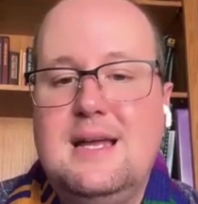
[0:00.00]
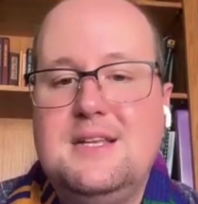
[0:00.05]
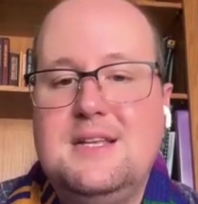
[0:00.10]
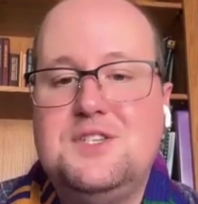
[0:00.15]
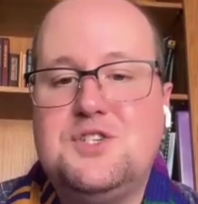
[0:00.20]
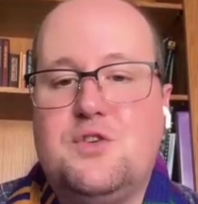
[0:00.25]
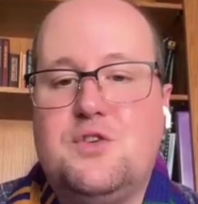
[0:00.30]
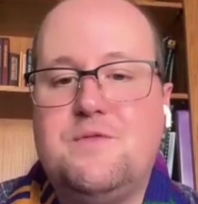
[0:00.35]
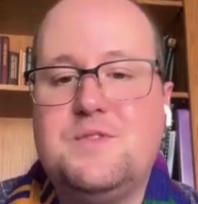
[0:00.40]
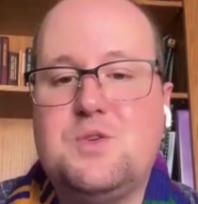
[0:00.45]

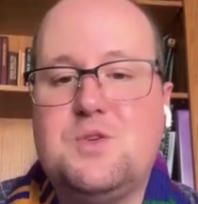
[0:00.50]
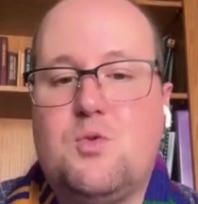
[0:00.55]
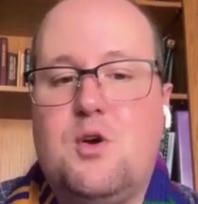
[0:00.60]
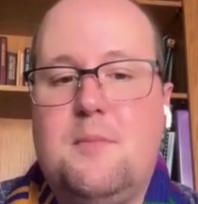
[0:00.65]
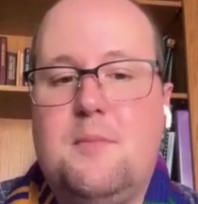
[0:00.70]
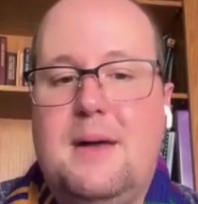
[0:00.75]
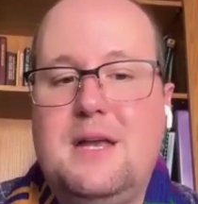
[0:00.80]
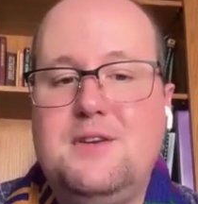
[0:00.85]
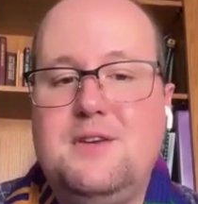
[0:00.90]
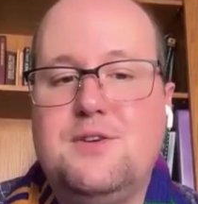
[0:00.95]
and serve as a
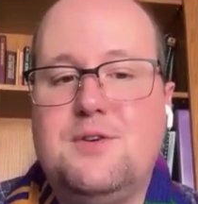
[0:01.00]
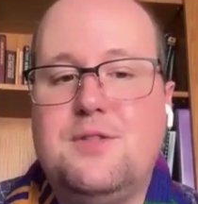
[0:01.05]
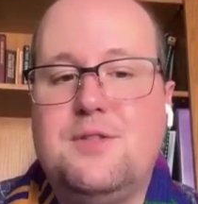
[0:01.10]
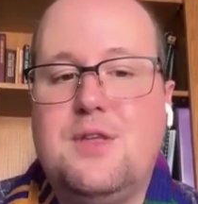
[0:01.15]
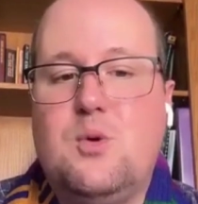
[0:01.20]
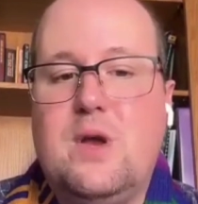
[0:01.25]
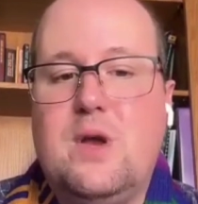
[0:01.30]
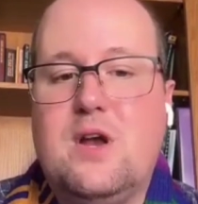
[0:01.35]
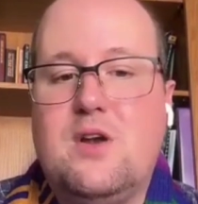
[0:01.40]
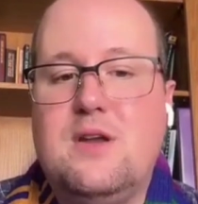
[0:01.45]
reminder
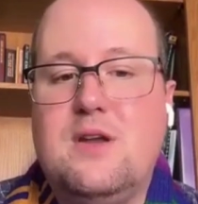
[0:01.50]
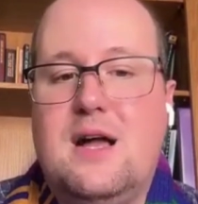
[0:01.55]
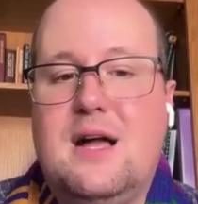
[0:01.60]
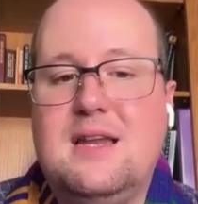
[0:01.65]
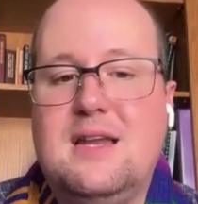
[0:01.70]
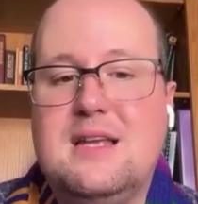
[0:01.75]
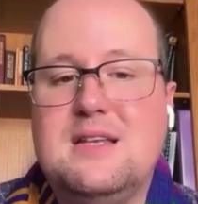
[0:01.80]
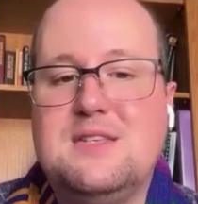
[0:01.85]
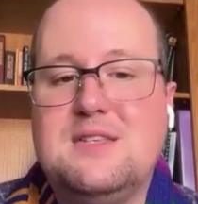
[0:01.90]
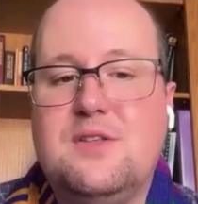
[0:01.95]
that we are
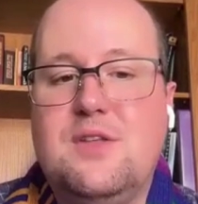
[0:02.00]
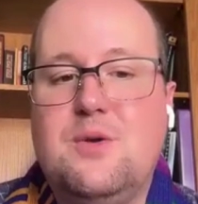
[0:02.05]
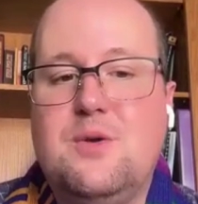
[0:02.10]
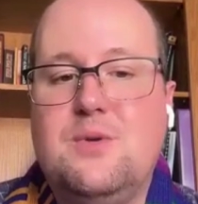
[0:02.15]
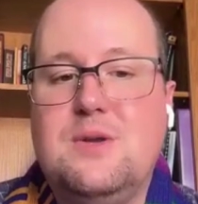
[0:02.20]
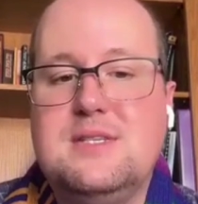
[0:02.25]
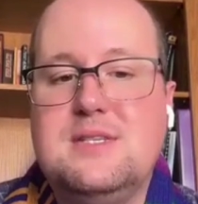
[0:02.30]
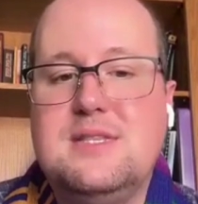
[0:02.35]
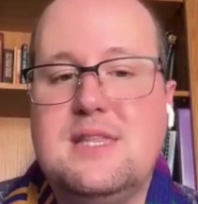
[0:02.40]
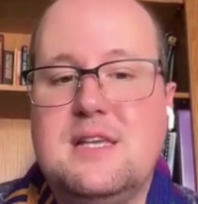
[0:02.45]
not as
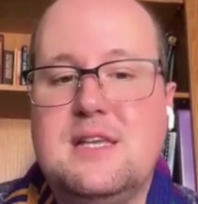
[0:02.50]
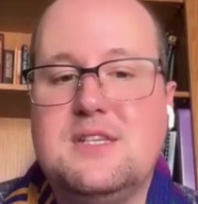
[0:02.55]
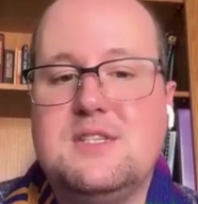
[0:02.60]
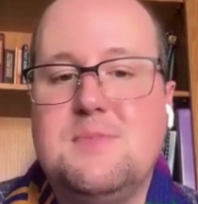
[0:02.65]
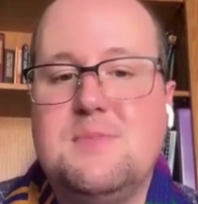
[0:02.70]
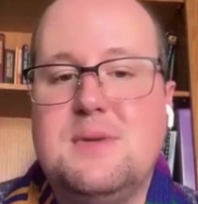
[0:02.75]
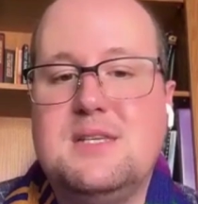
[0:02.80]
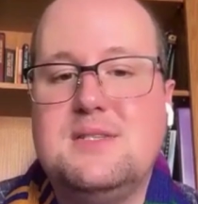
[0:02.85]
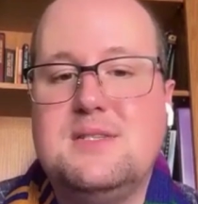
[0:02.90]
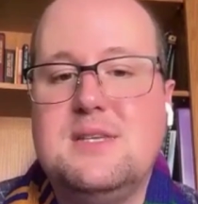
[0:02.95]
alone as
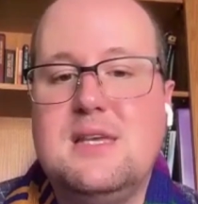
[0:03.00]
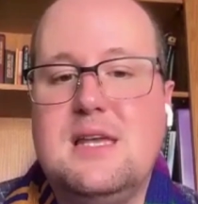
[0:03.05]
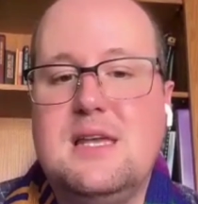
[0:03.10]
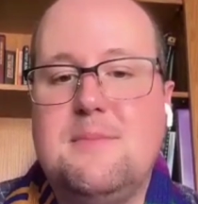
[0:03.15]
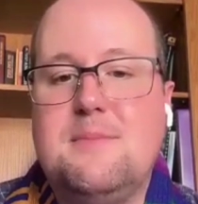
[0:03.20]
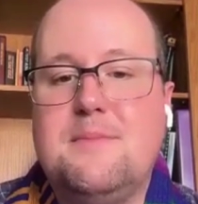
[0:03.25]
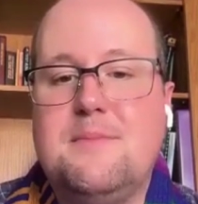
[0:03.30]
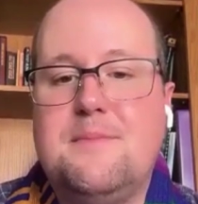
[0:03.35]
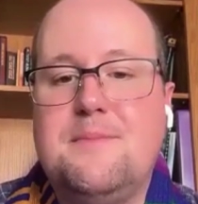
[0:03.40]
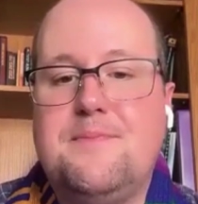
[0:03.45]
things may
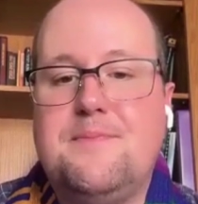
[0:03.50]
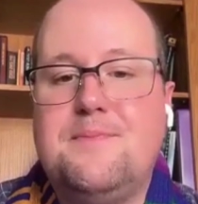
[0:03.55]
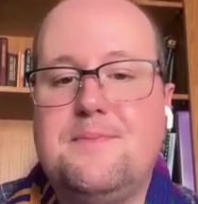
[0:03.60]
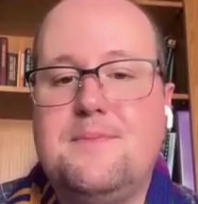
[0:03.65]
seem.